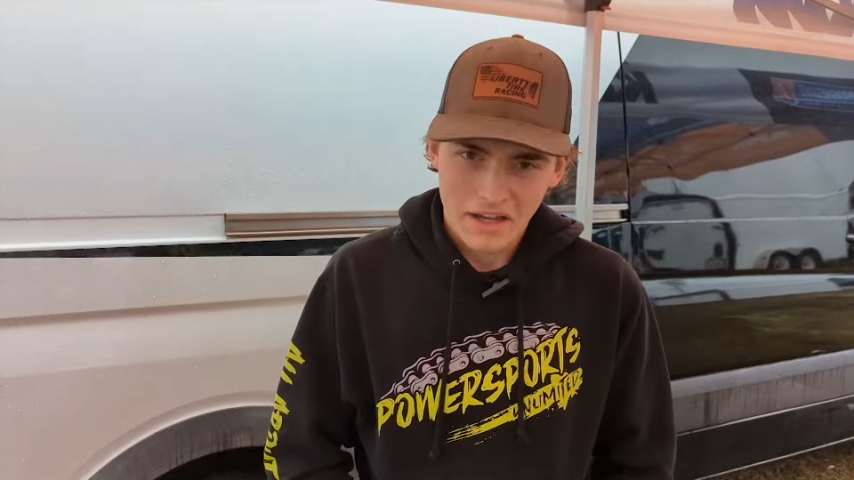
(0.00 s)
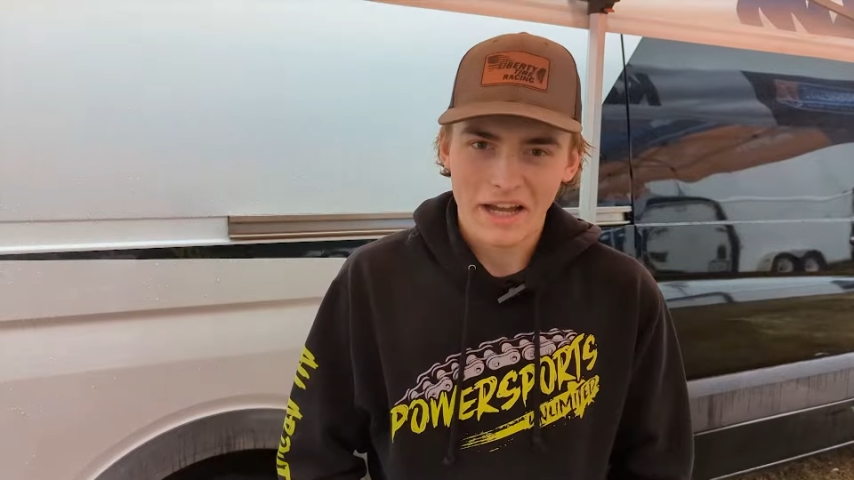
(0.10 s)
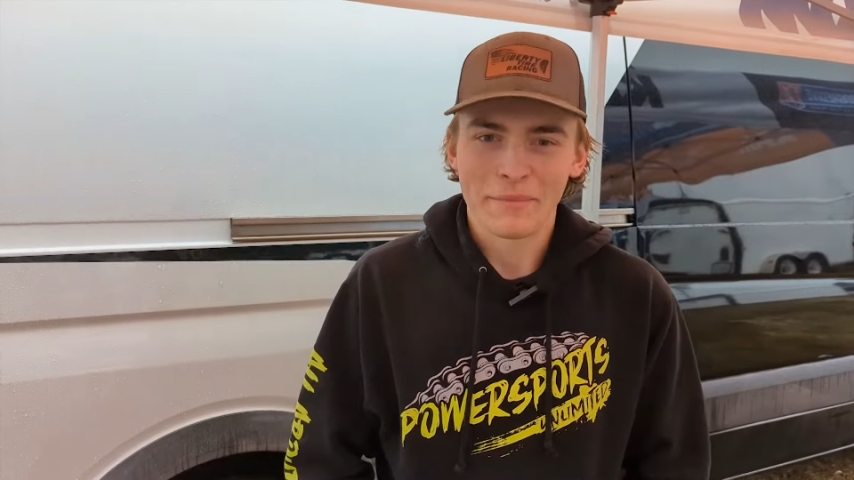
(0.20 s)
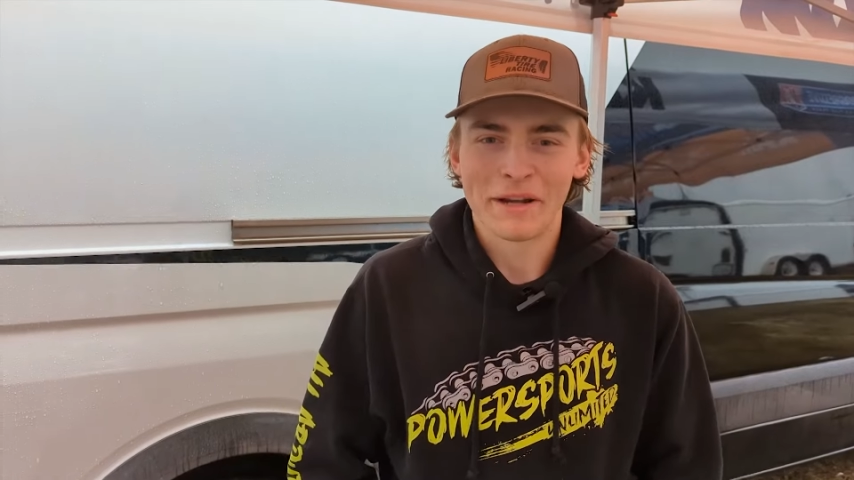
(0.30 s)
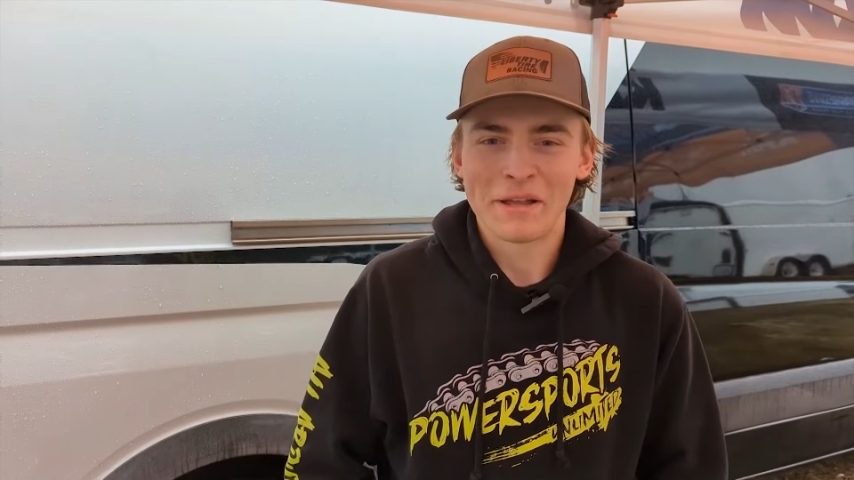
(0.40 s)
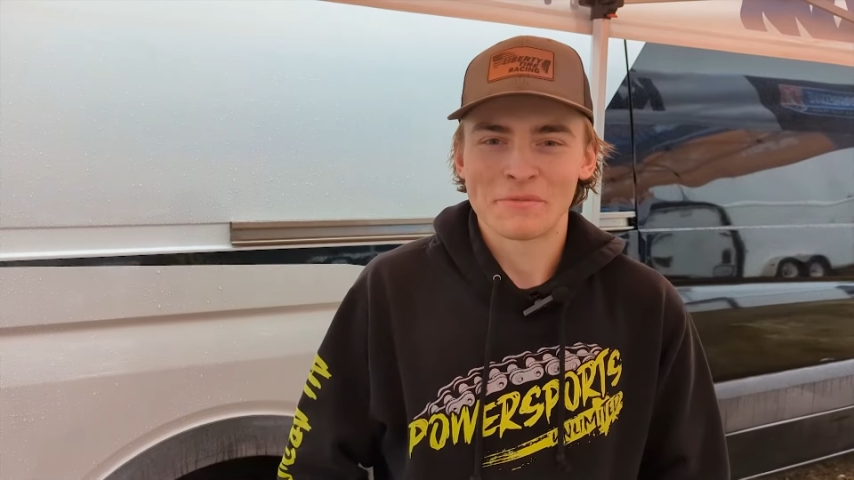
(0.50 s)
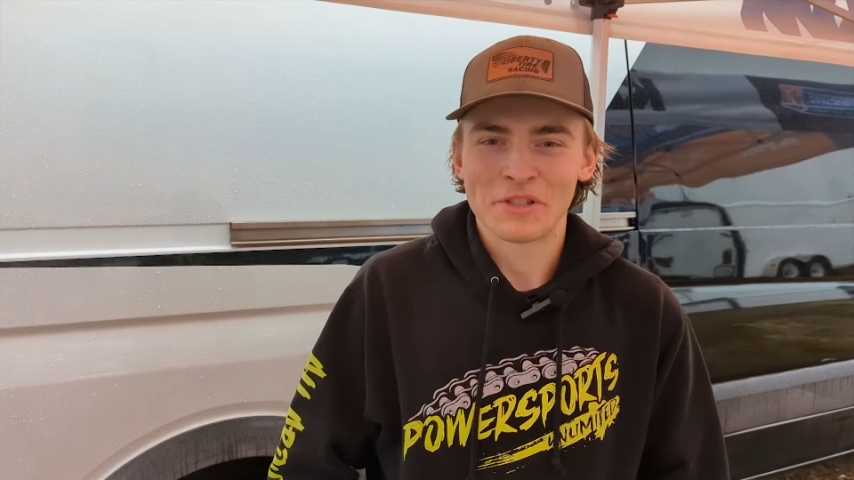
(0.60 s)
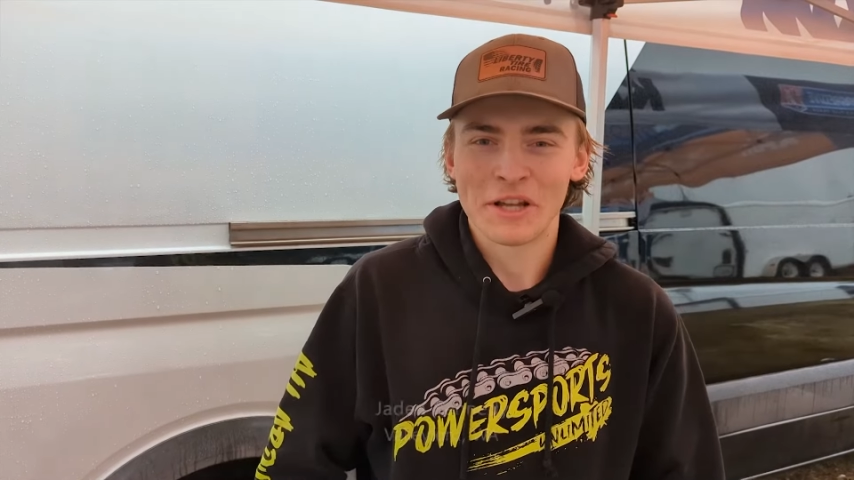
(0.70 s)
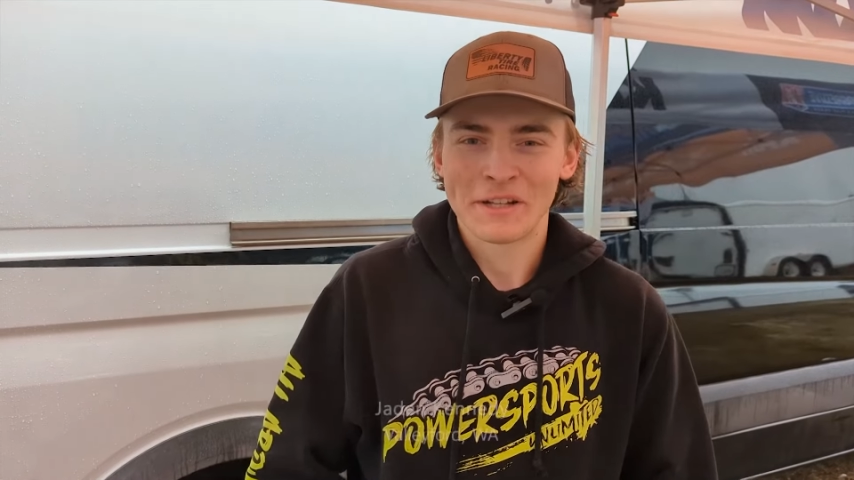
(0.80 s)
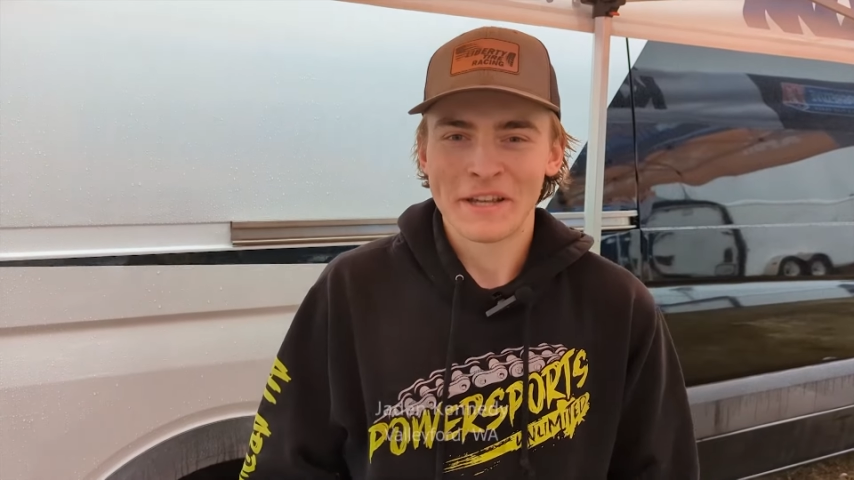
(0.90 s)
Hi, my
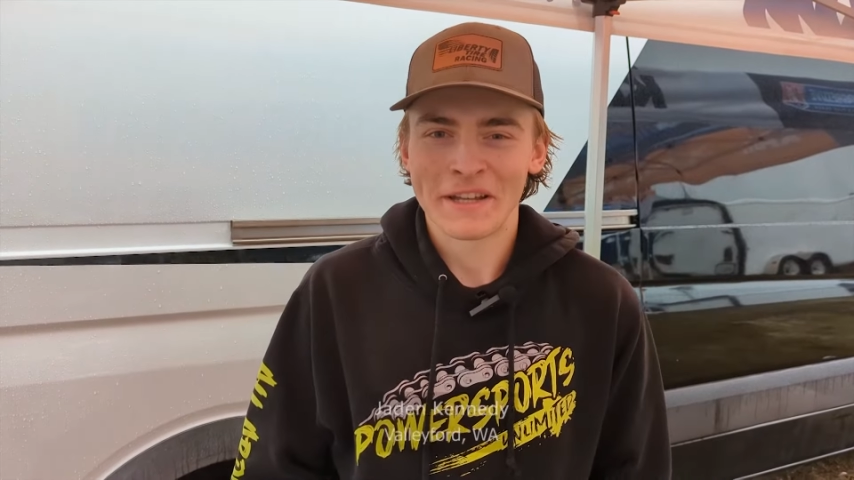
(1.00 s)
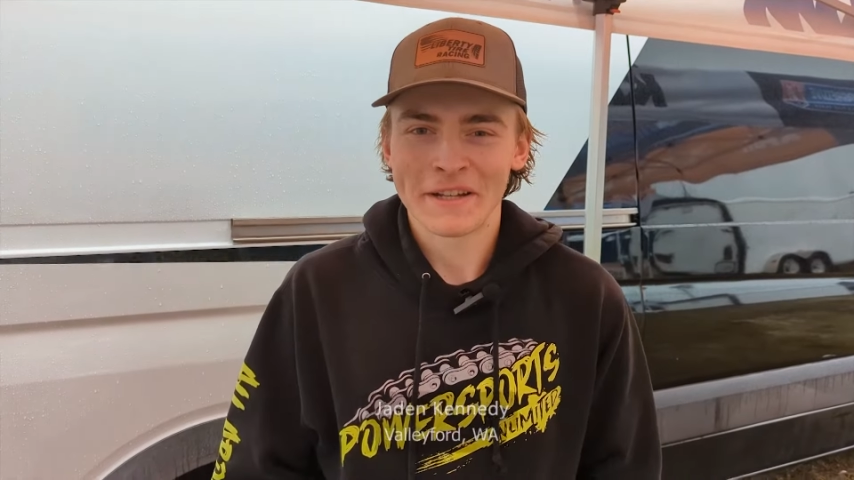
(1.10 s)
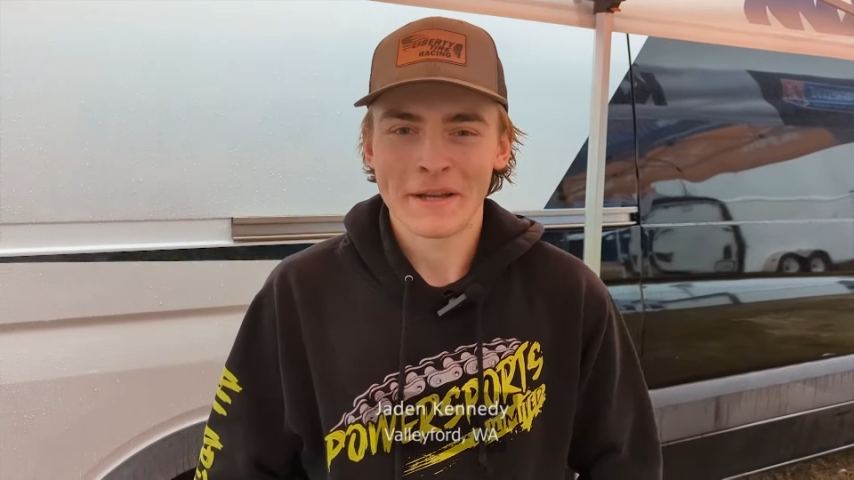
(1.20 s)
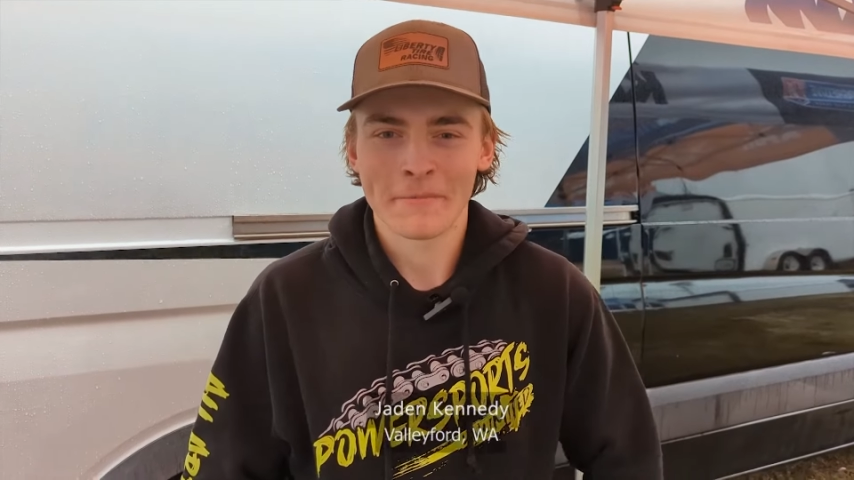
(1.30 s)
name's Jaden Kennedy.